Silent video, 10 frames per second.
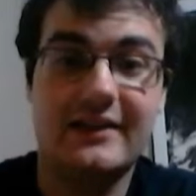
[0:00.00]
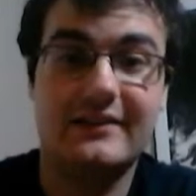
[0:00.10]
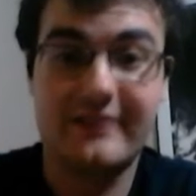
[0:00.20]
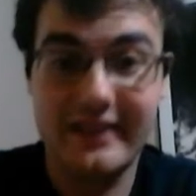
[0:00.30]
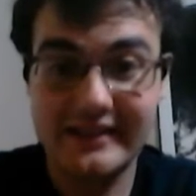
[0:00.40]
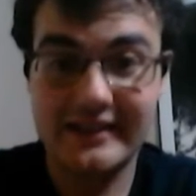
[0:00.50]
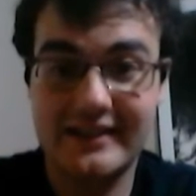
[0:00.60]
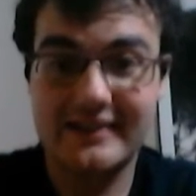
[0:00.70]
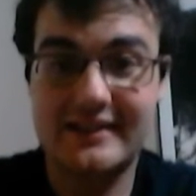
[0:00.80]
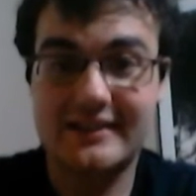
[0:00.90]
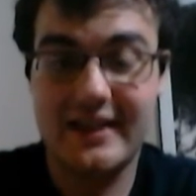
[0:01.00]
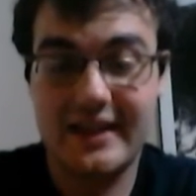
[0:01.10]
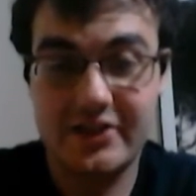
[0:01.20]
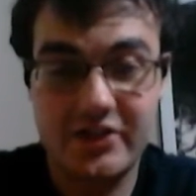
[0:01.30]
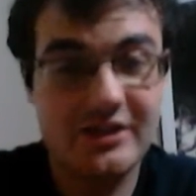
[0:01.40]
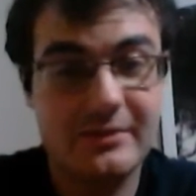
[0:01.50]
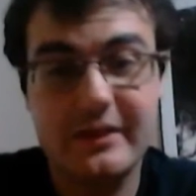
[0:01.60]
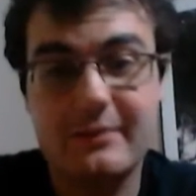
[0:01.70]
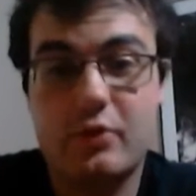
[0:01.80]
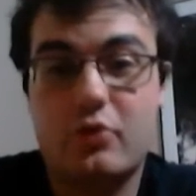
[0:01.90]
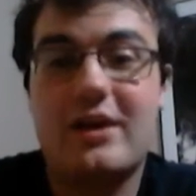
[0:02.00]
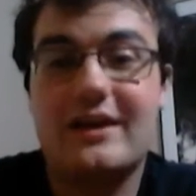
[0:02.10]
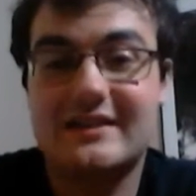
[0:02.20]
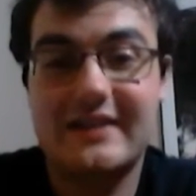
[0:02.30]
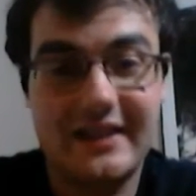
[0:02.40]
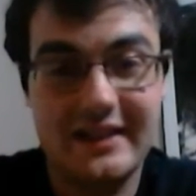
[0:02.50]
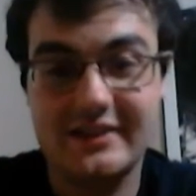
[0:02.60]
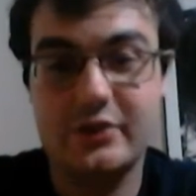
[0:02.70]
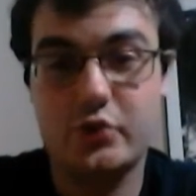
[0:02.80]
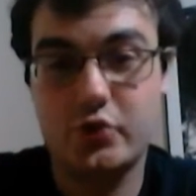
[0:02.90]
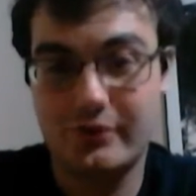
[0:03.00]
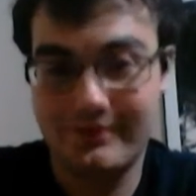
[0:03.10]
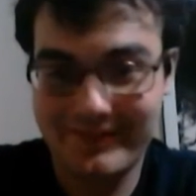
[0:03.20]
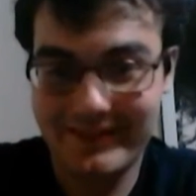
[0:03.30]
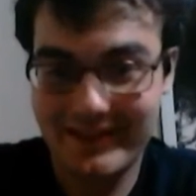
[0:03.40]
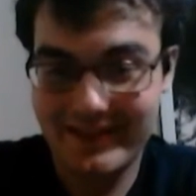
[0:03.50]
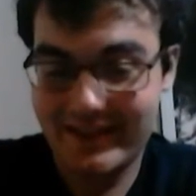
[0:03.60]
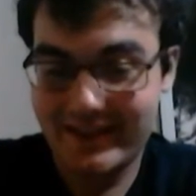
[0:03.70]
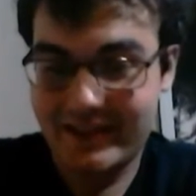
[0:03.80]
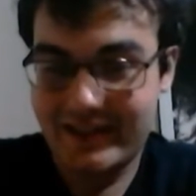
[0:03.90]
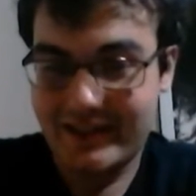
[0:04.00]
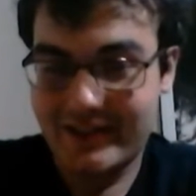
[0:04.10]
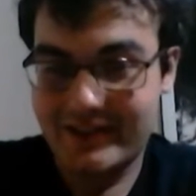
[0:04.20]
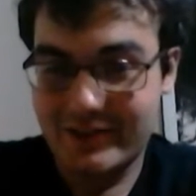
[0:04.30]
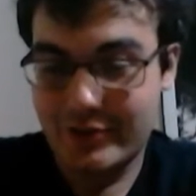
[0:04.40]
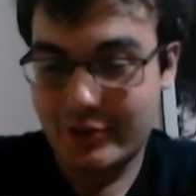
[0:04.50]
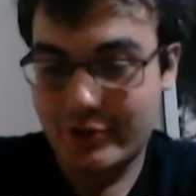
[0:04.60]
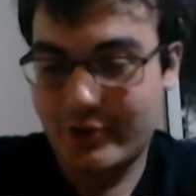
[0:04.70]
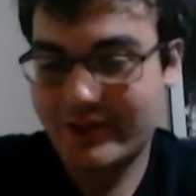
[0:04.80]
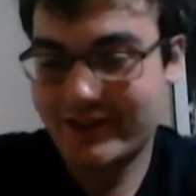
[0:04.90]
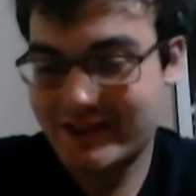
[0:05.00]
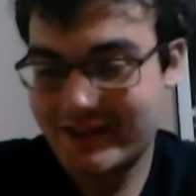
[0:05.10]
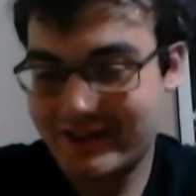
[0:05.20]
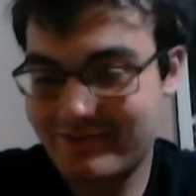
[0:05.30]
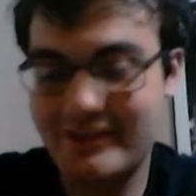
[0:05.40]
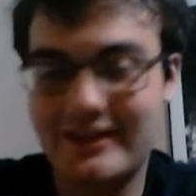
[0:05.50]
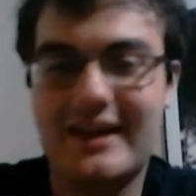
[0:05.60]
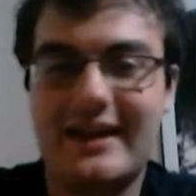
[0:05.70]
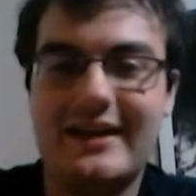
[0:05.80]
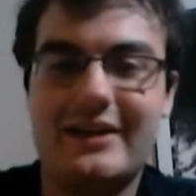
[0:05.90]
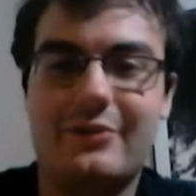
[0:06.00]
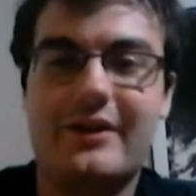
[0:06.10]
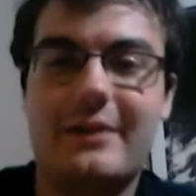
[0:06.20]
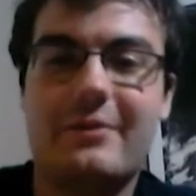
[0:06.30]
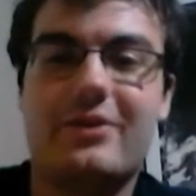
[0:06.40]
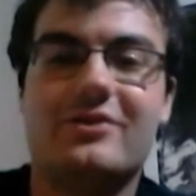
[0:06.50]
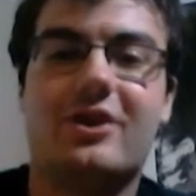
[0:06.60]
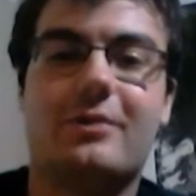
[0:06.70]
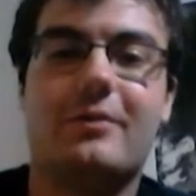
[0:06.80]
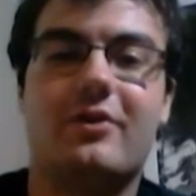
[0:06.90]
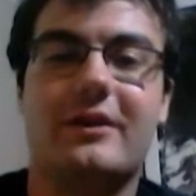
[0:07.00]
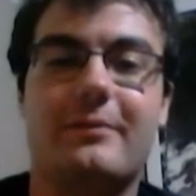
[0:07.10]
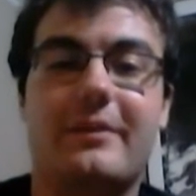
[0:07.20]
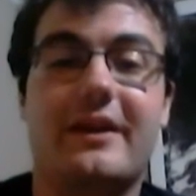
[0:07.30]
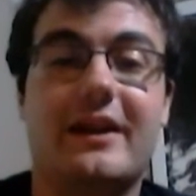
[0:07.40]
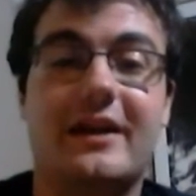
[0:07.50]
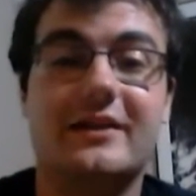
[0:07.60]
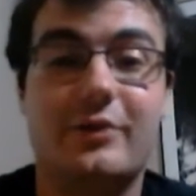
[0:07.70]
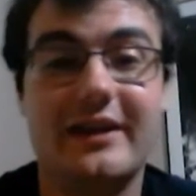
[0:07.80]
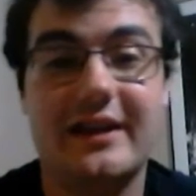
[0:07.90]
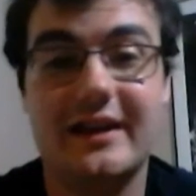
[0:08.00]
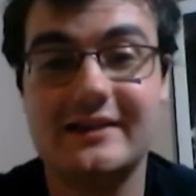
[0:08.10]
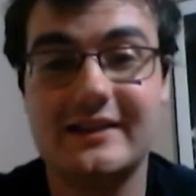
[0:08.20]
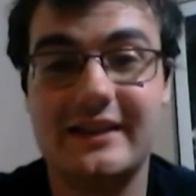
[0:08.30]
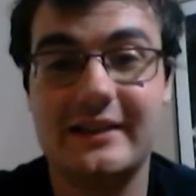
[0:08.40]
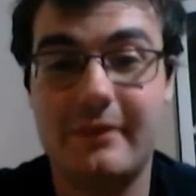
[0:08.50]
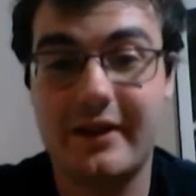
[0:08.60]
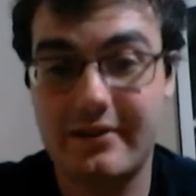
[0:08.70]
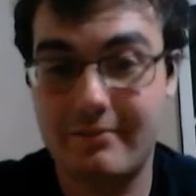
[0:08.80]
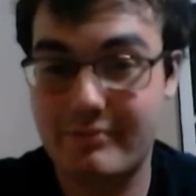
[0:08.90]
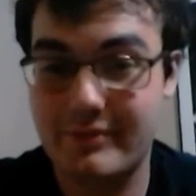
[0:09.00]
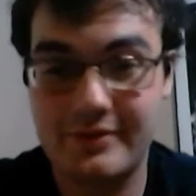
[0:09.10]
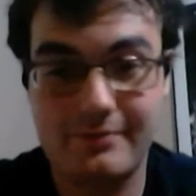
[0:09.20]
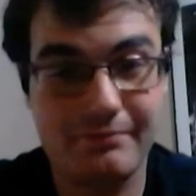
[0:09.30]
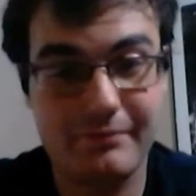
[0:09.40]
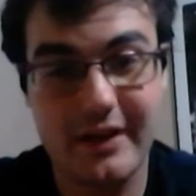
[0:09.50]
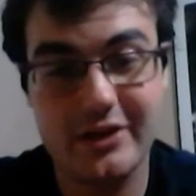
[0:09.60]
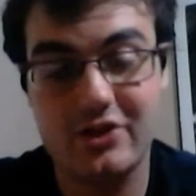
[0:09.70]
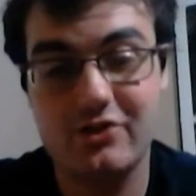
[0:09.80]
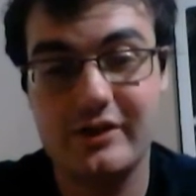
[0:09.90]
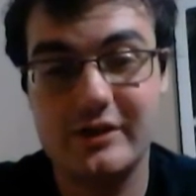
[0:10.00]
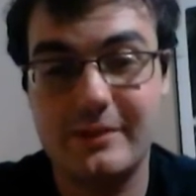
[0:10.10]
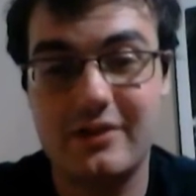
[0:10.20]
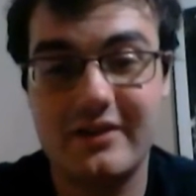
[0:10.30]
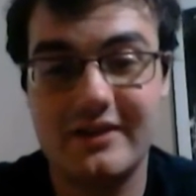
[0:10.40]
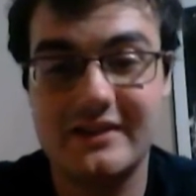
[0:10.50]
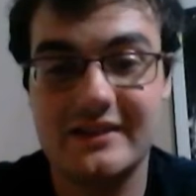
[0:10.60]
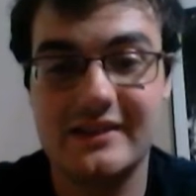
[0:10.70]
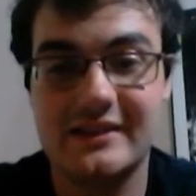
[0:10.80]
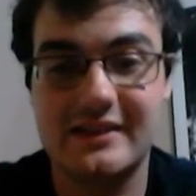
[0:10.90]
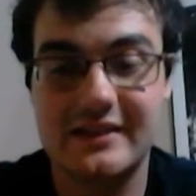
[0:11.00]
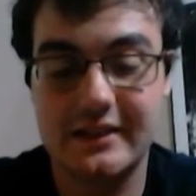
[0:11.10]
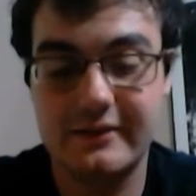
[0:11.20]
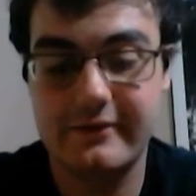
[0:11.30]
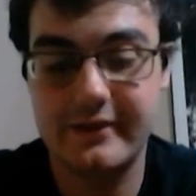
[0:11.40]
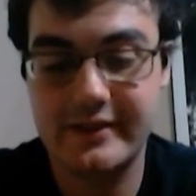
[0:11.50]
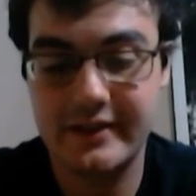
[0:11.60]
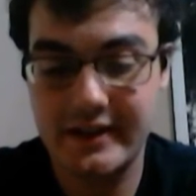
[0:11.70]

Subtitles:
laziness and just me procrastinating as usual. So, but yeah, anyway, I'm here to talk about Kamehacon 2019, my general experiences and stuff that,